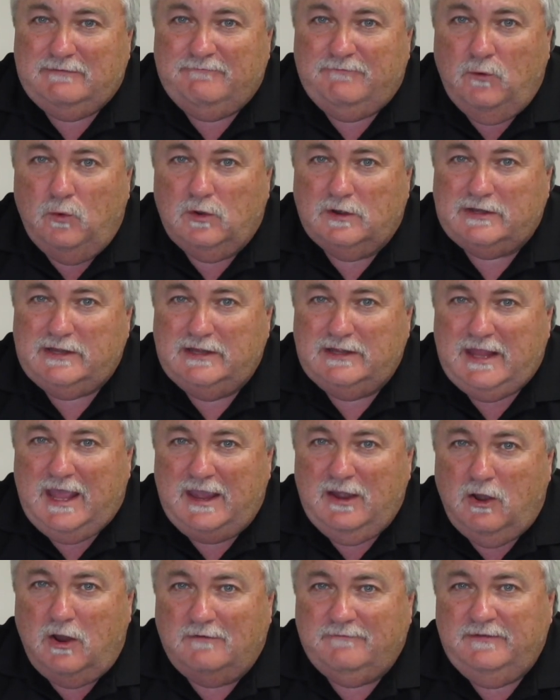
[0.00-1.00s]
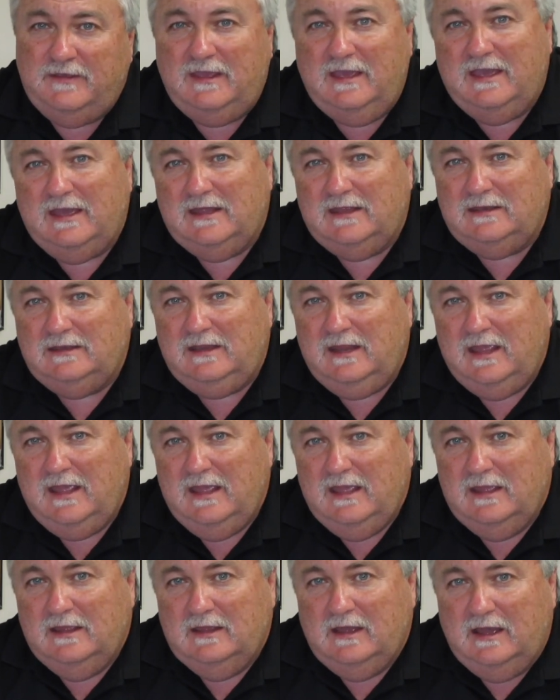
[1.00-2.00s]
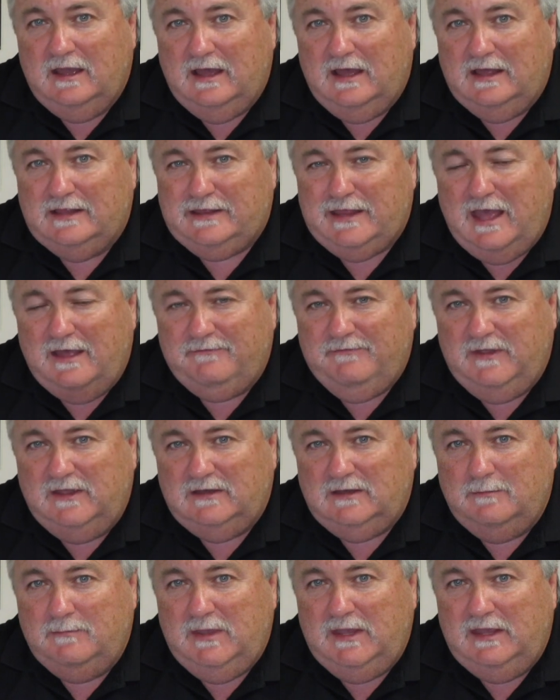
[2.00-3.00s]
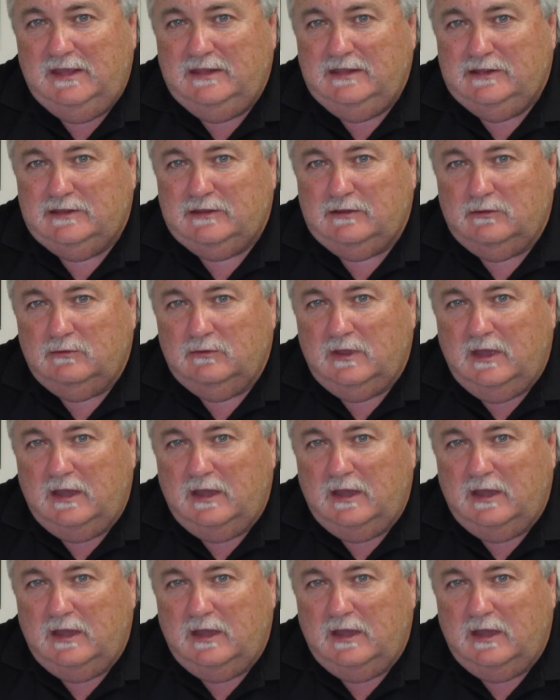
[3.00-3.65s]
Forces, ARVN, South Vietnamese,